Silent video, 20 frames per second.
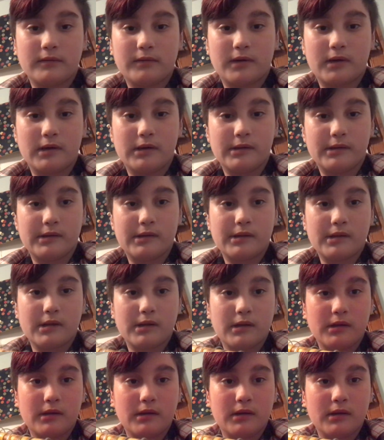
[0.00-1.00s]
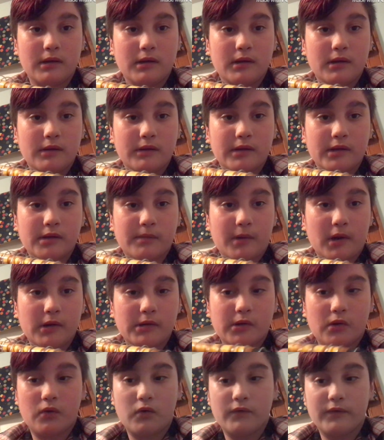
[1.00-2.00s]
because this
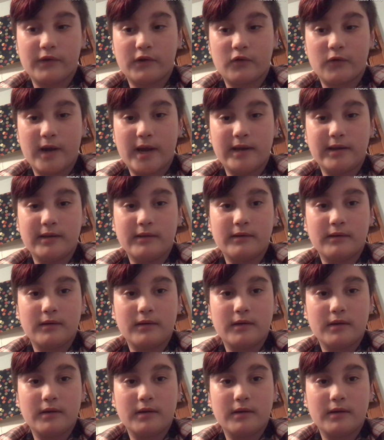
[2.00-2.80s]
part's holding the crayon in.